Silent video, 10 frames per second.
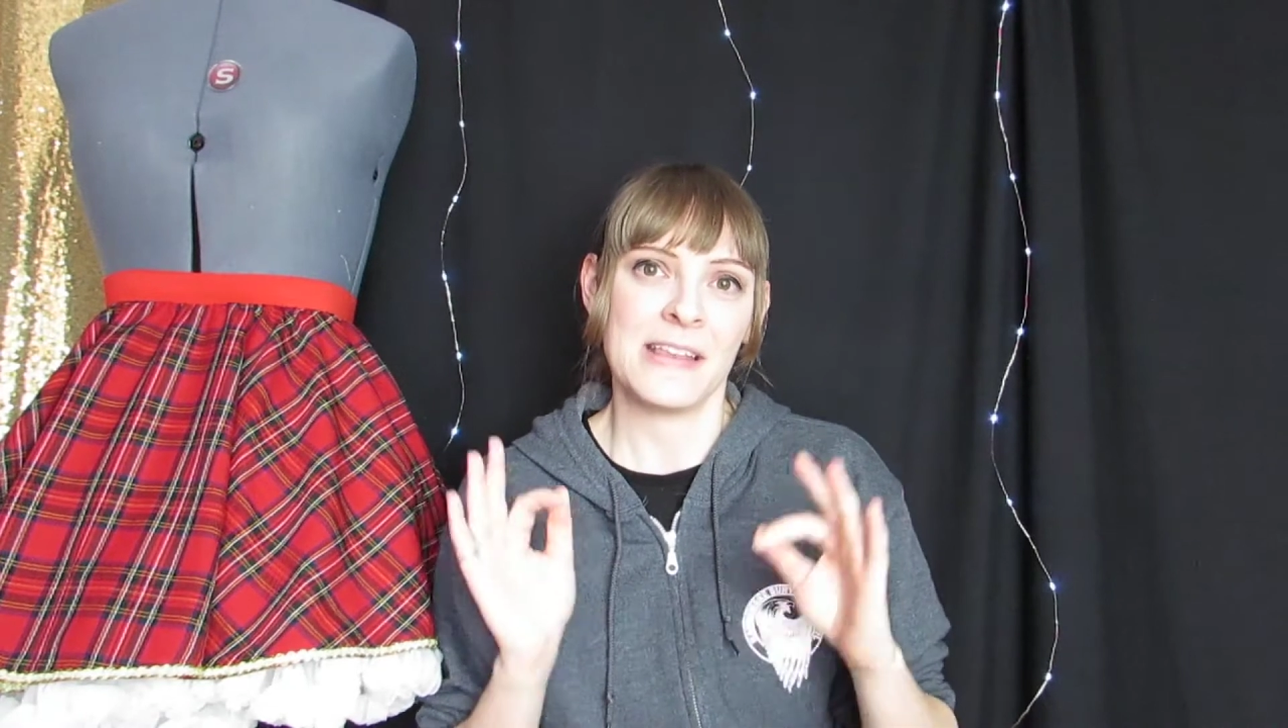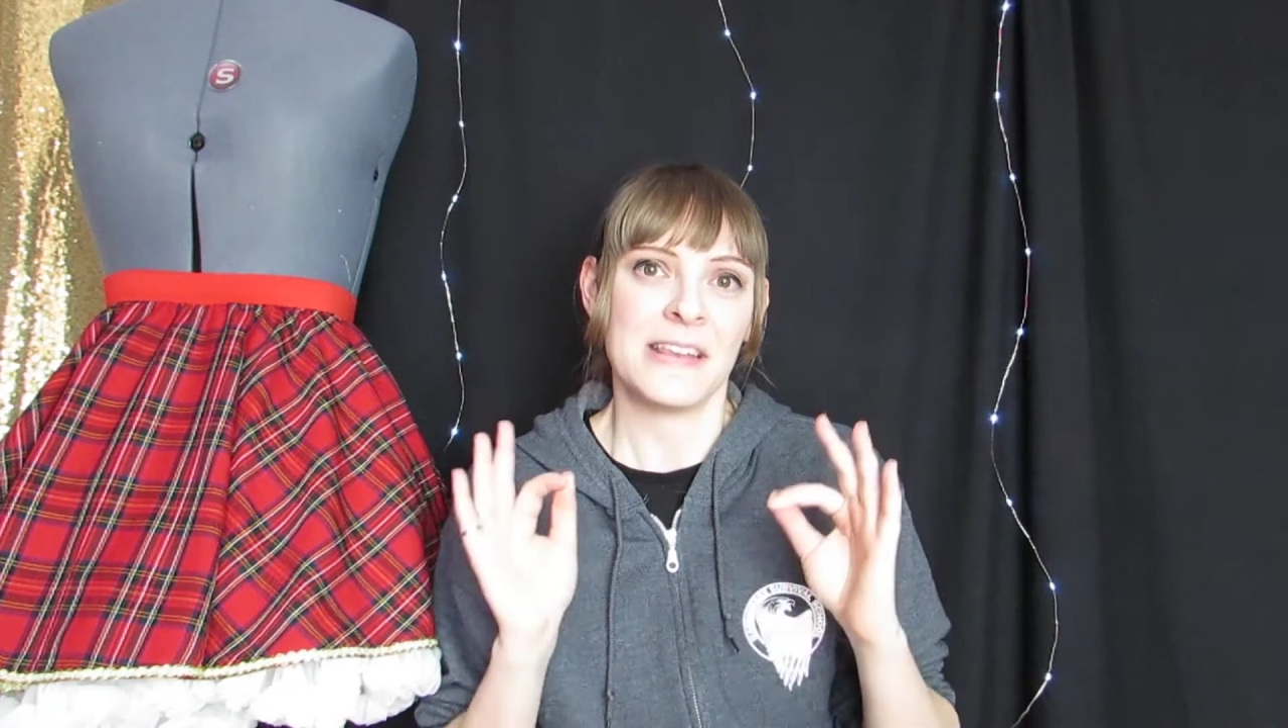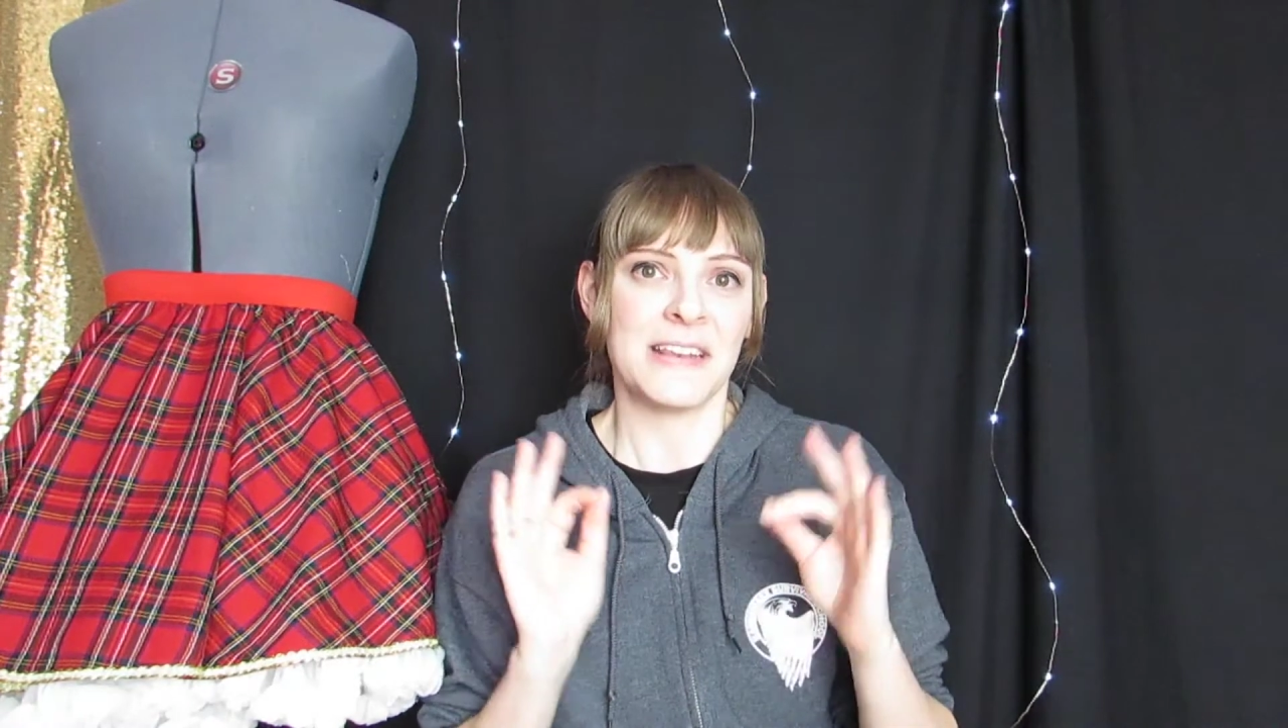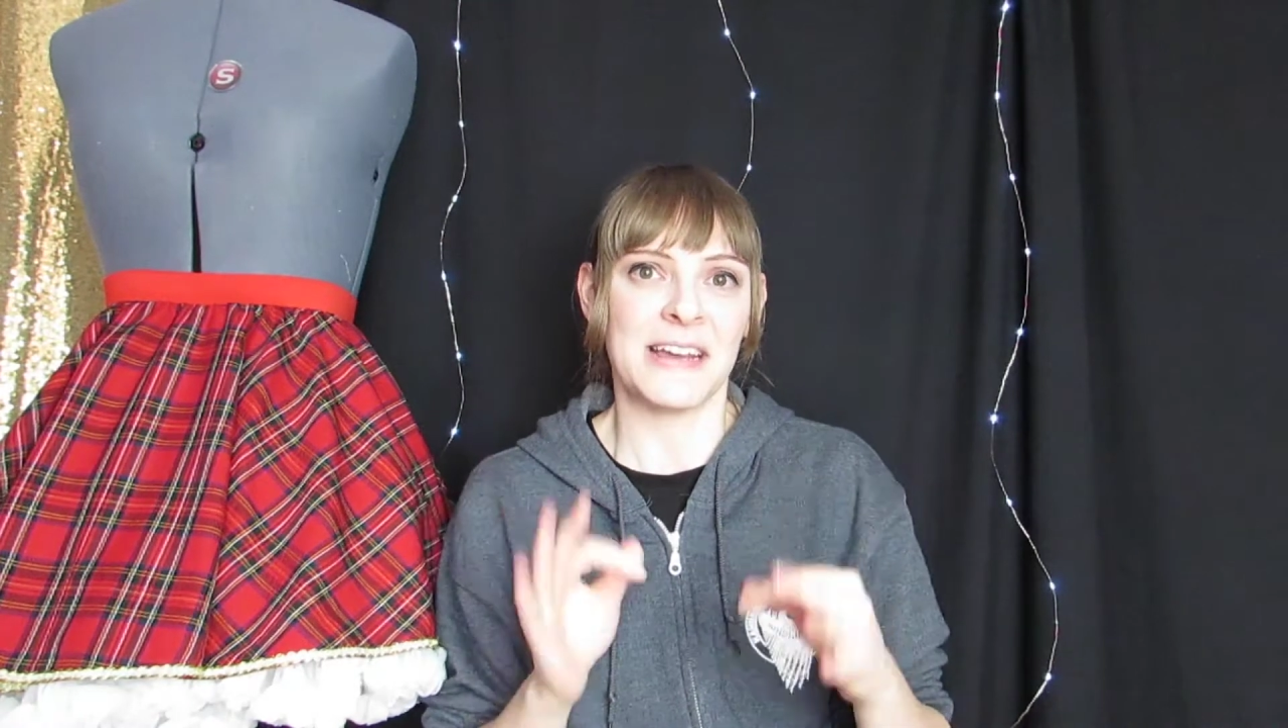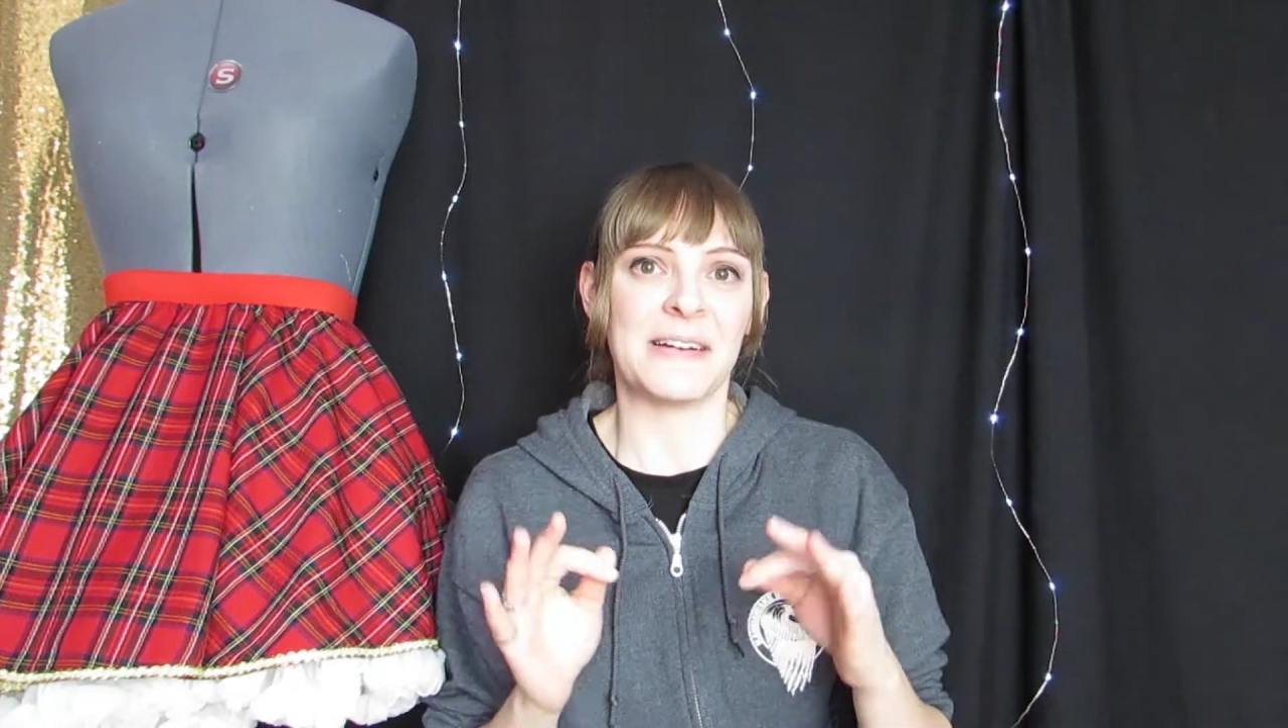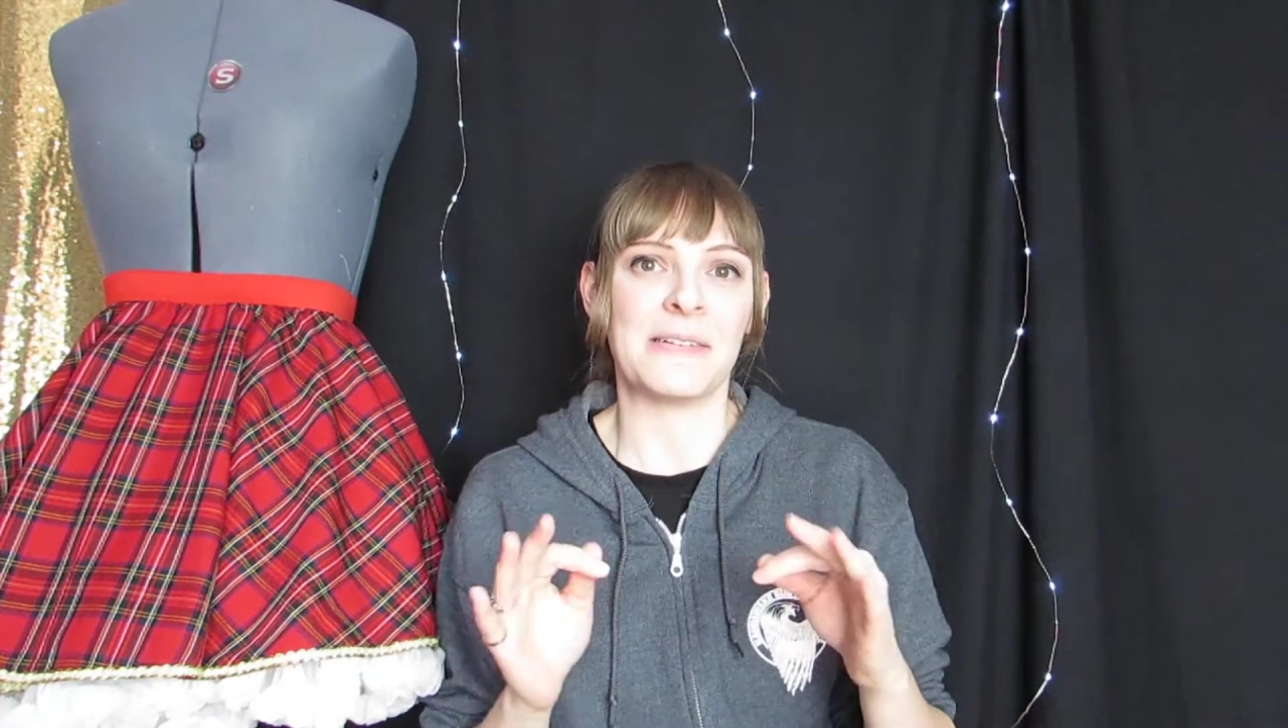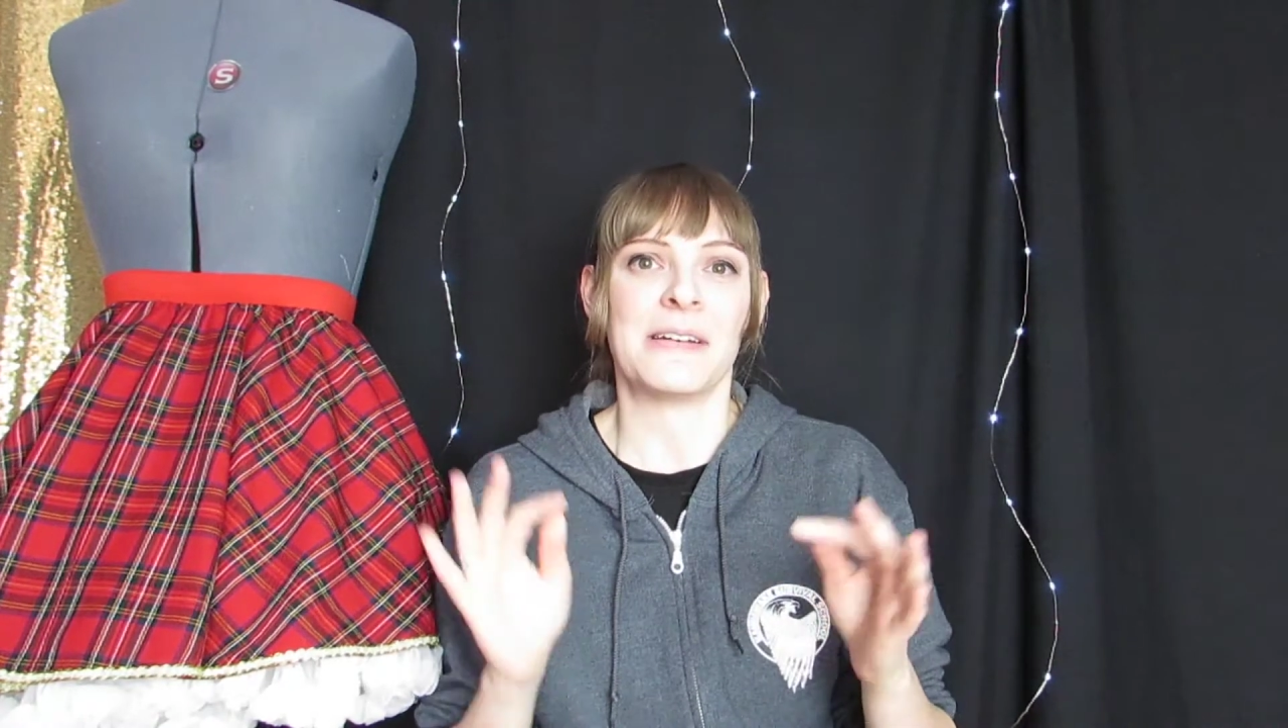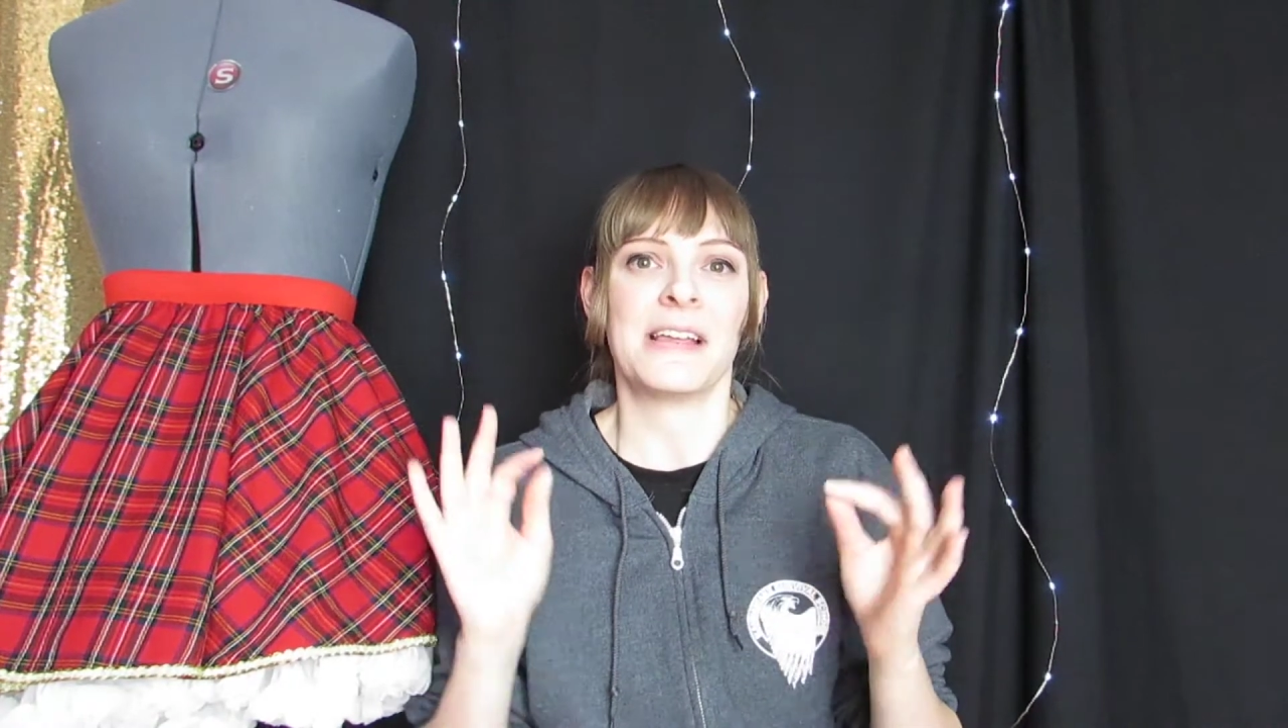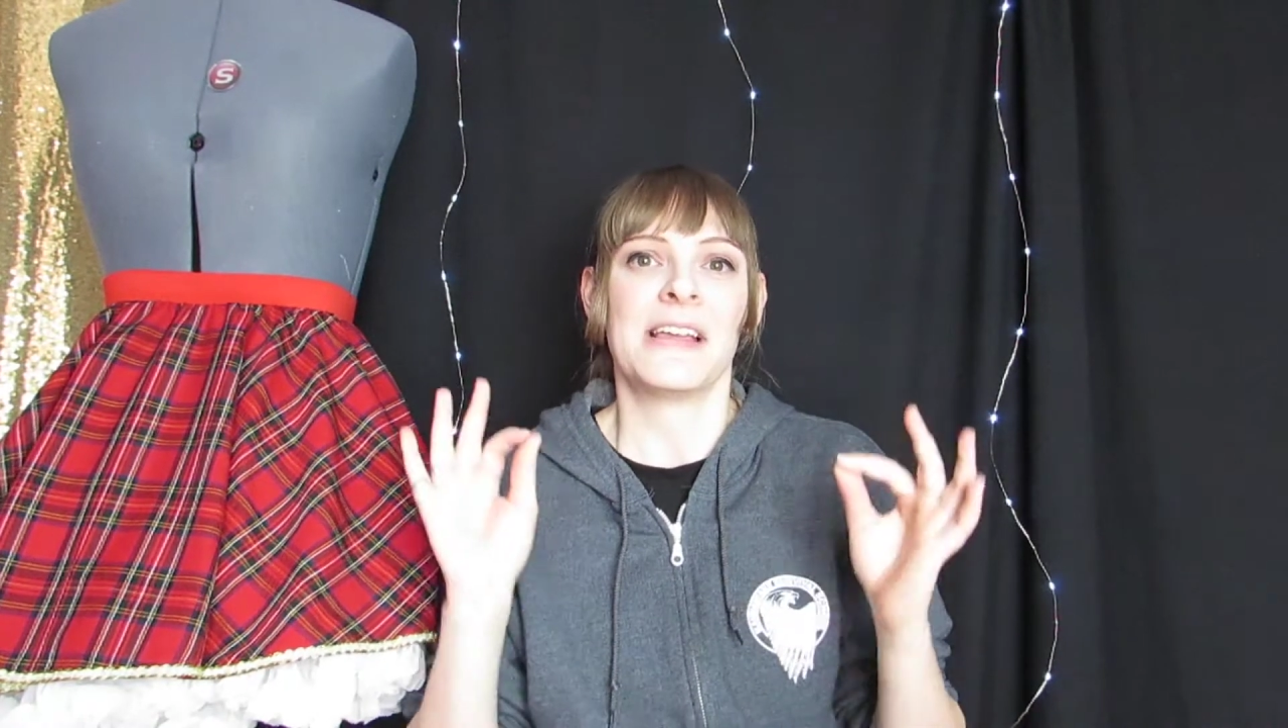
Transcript: Now,